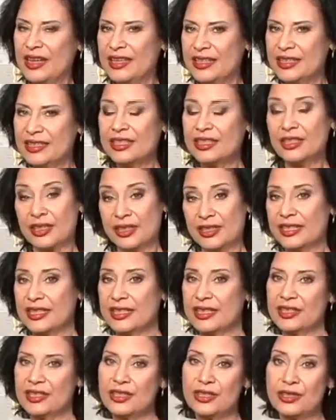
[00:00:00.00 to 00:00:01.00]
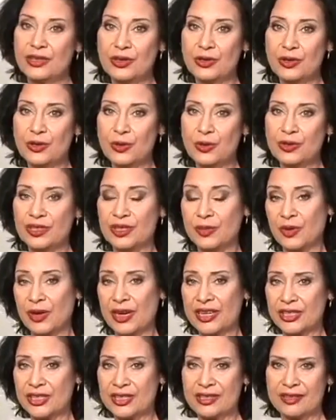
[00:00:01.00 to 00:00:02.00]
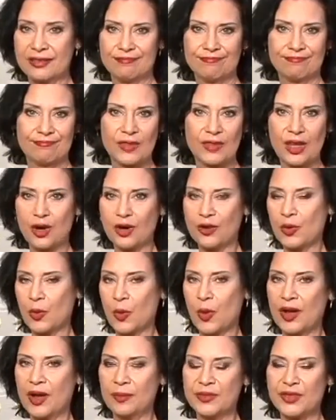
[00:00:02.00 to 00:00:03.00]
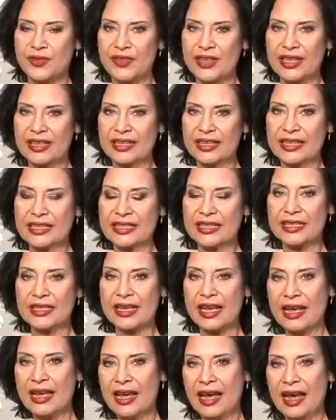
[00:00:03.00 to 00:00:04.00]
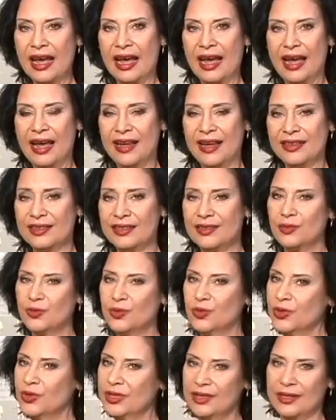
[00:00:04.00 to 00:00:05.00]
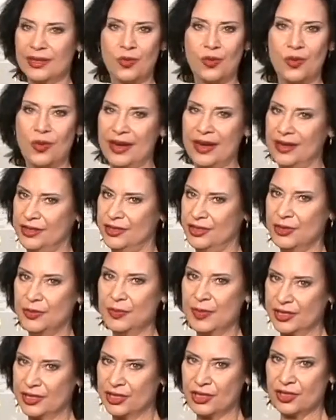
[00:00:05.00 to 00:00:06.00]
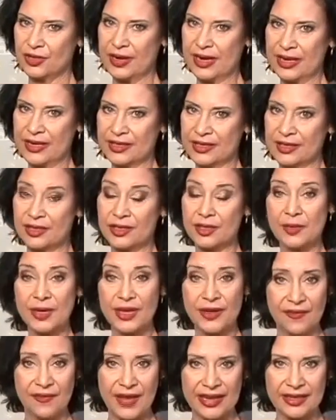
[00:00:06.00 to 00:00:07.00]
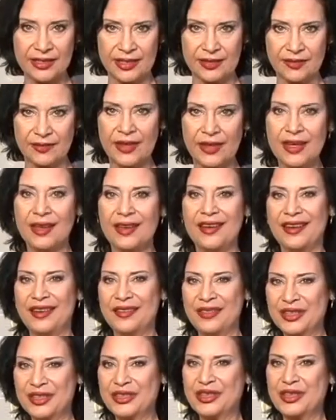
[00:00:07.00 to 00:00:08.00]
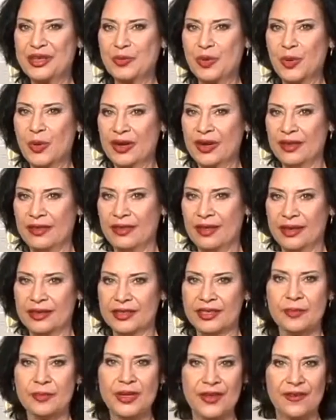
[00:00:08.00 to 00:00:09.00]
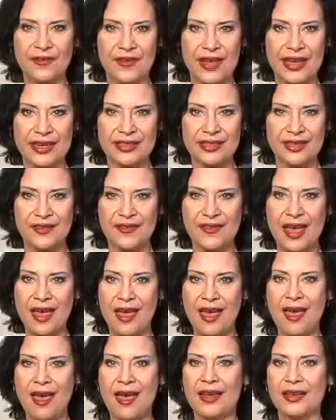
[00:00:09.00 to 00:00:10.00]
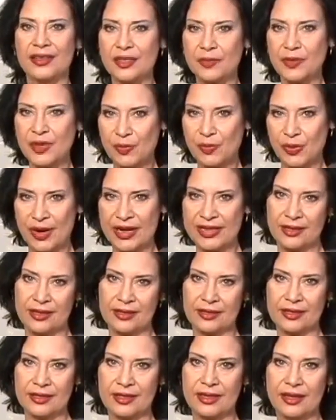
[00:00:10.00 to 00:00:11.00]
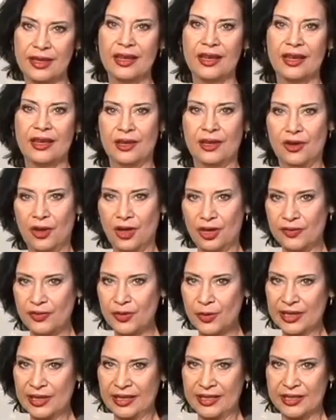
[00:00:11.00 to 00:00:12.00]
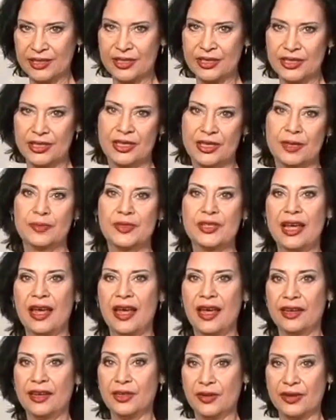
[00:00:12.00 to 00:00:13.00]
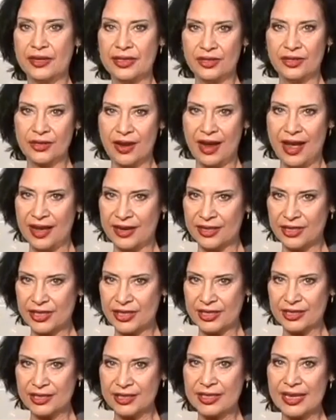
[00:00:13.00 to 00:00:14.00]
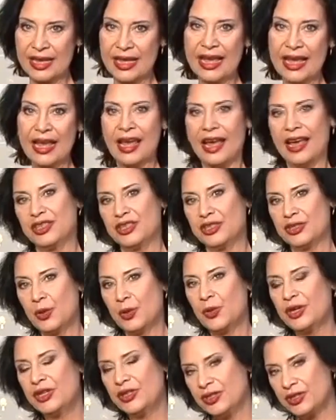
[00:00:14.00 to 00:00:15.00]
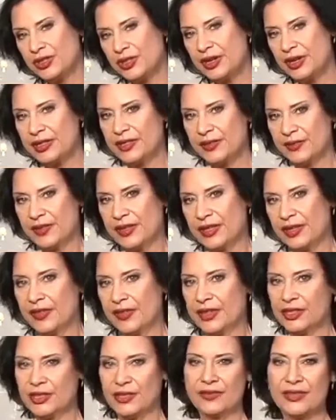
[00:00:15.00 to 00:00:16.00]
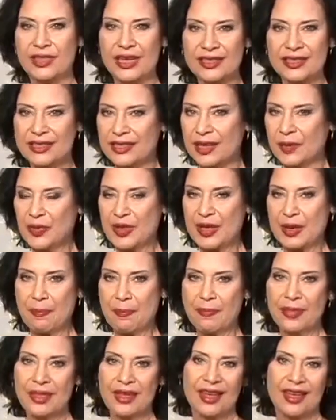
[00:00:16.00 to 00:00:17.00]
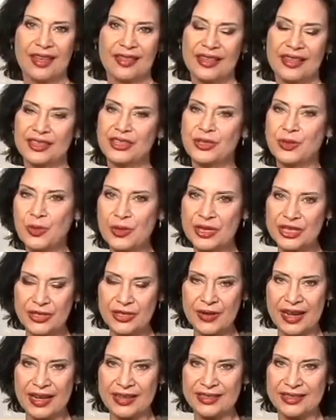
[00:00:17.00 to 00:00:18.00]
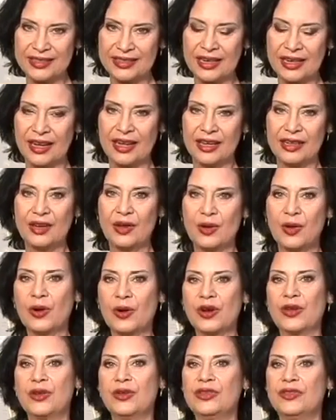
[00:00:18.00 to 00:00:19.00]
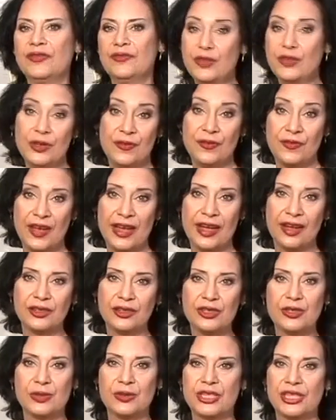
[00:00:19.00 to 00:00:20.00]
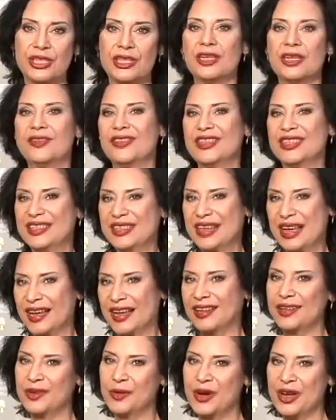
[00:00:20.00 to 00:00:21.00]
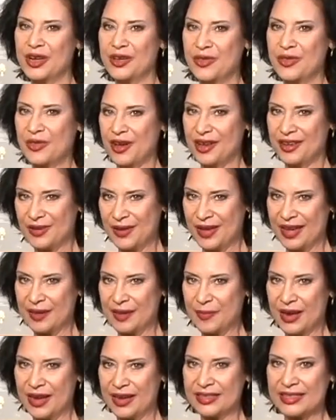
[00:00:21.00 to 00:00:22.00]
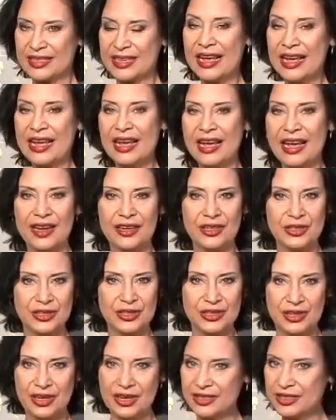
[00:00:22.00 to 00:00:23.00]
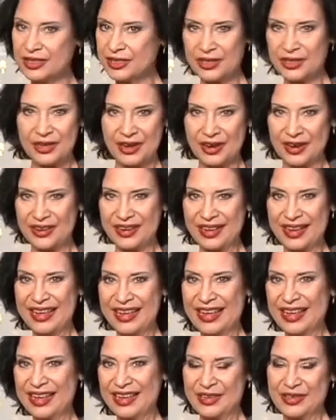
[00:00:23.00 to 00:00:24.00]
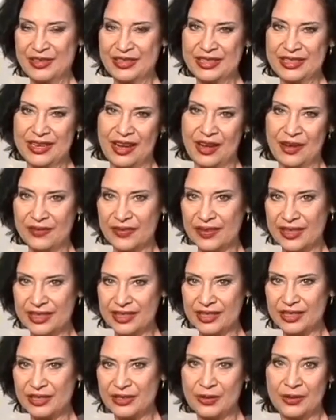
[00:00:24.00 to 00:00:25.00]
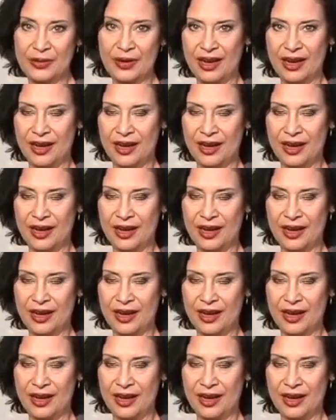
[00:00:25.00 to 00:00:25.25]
it turns into depression, overwhelmed feelings, and really way too much stress to be effective. And that's the important thing, to be effective and to be present in all of your relationships and your interactions. And so when you start to feel that you've done something that you wish you hadn't done, or you failed to achieve exactly what you thought you had in mind, and you start to turn yourself into